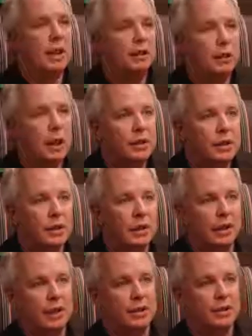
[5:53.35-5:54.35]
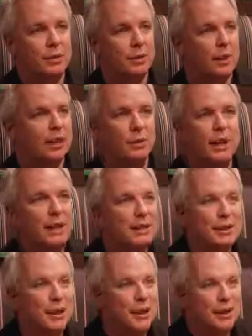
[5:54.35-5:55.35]
next question is, where do we get
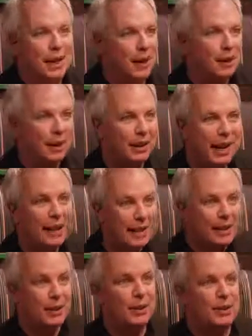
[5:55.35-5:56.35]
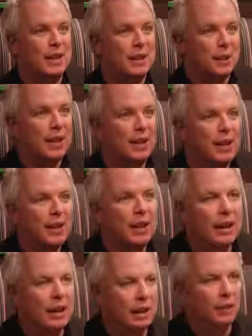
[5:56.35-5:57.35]
started? How do I get this course? How do I learn
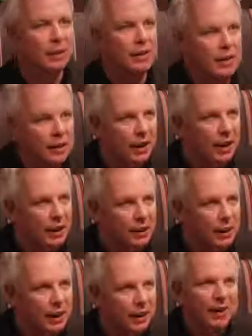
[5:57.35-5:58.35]
it? And how much is it going to cost me?